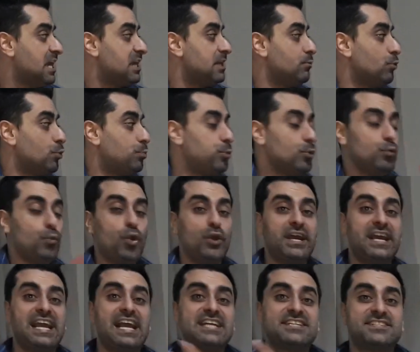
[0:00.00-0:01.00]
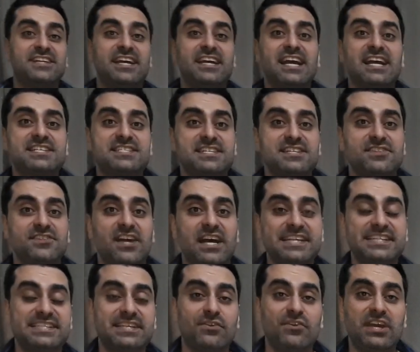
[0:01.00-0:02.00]
Liverpool won against Ajax in
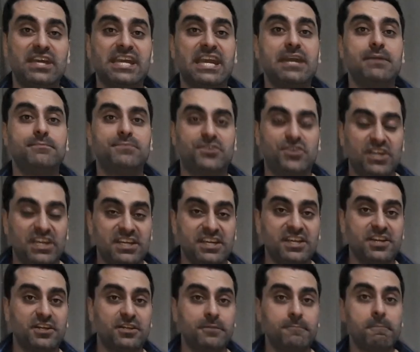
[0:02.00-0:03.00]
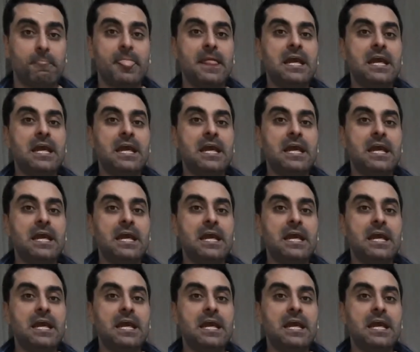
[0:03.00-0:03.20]
last away game 3-0.